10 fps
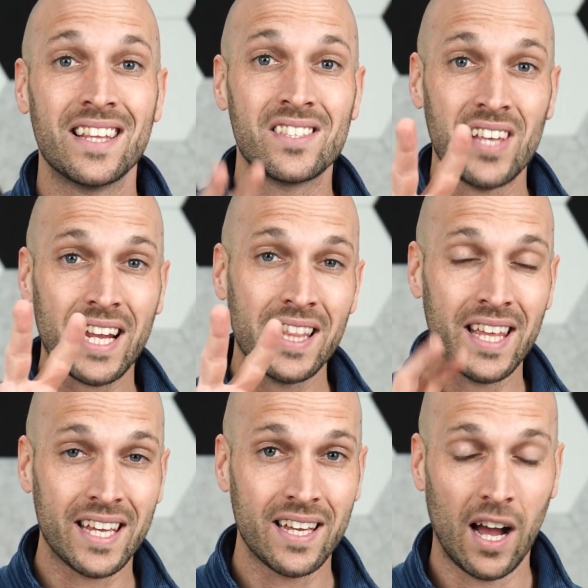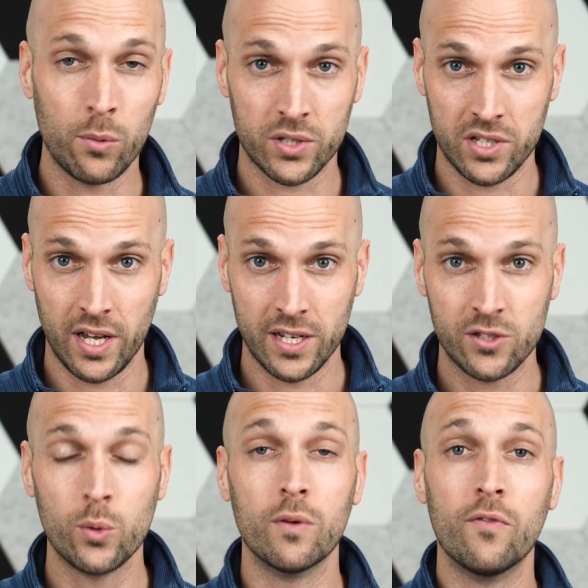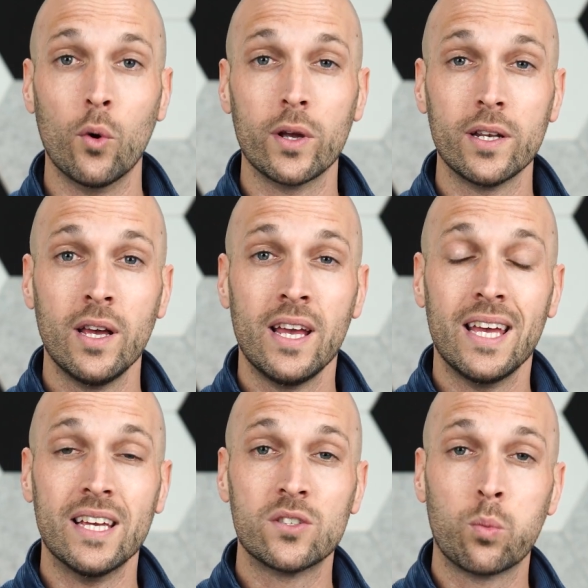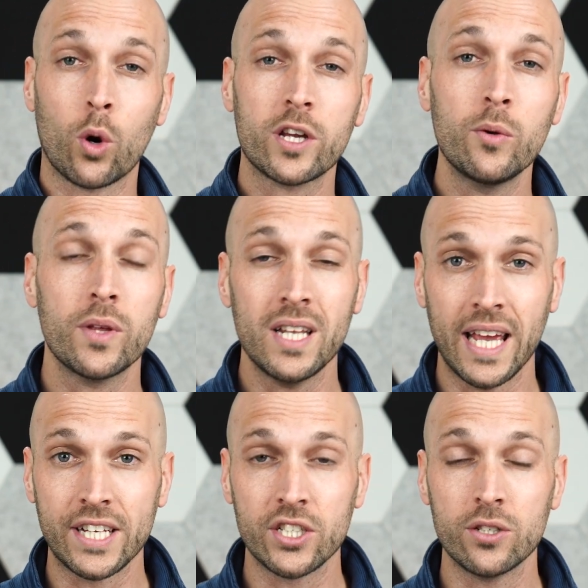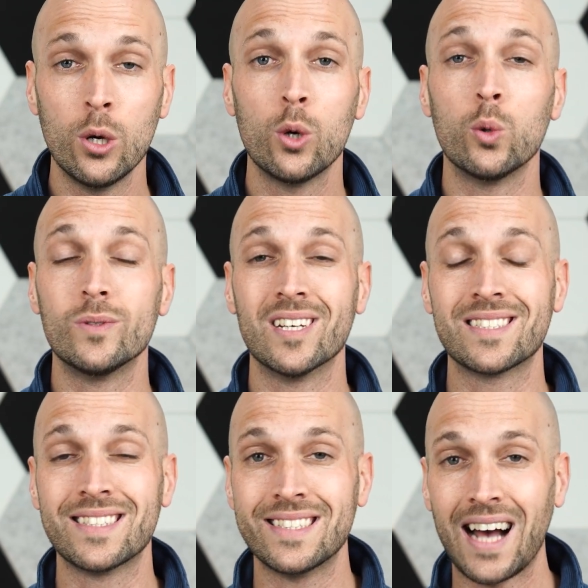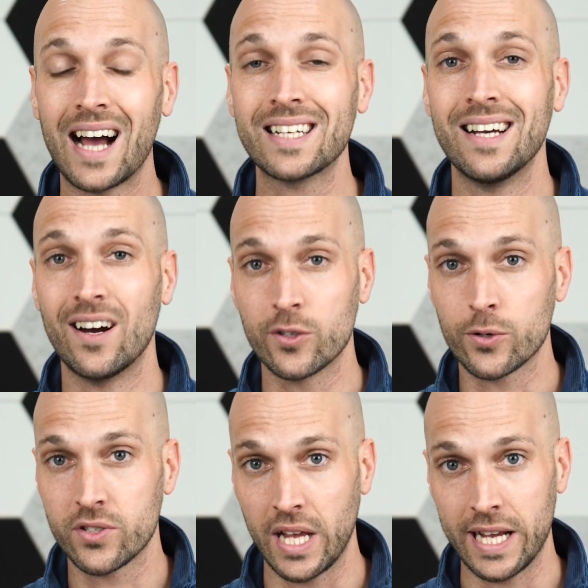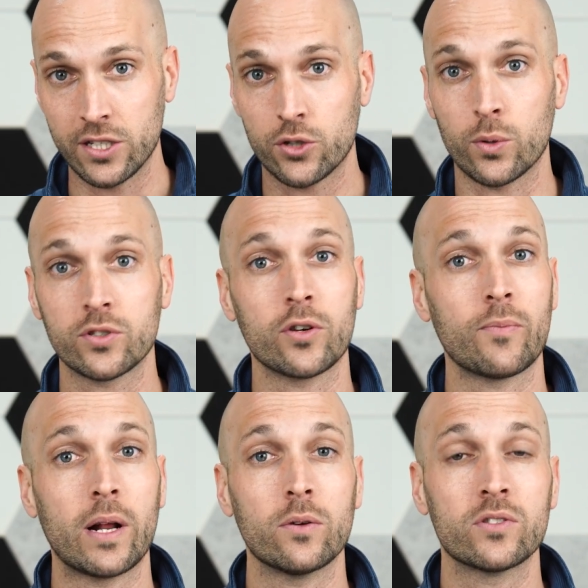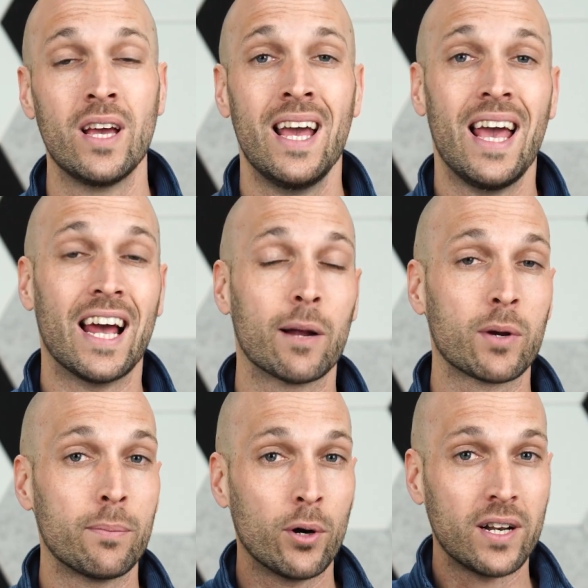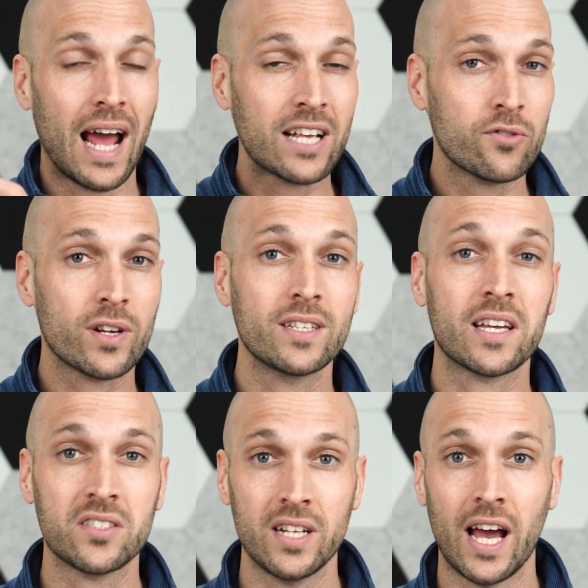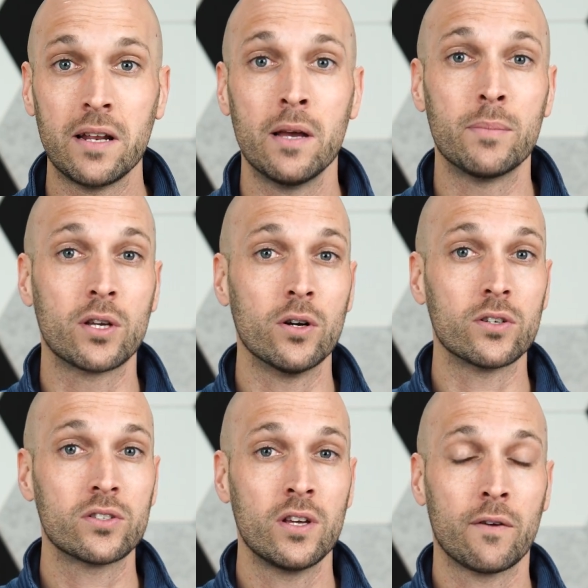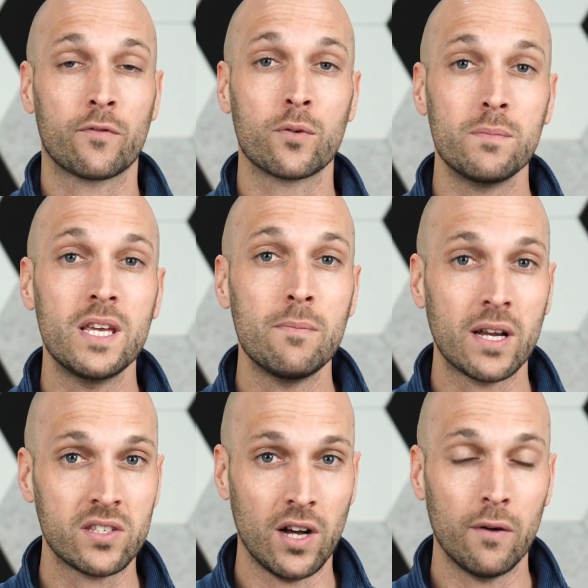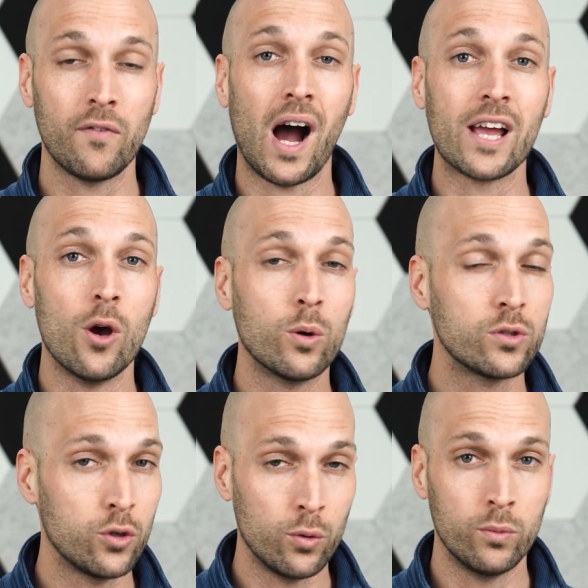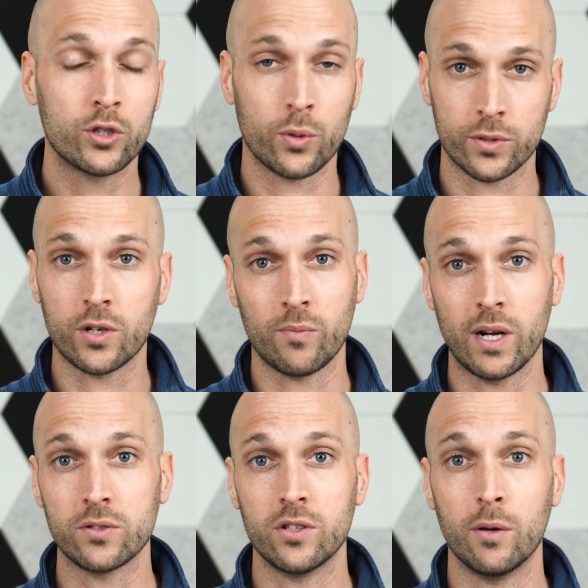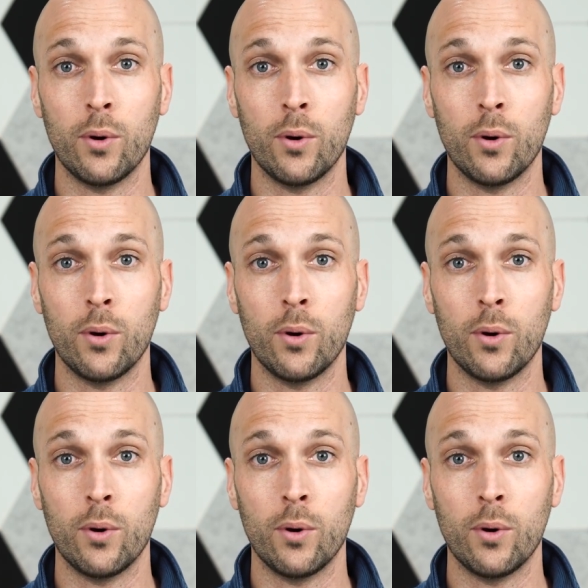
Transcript: The second thing I will say to avoid is working with an agent who does not understand short-term rentals. And I'm gonna put an asterisk next to that because for me, myself, I own two short-term rentals in the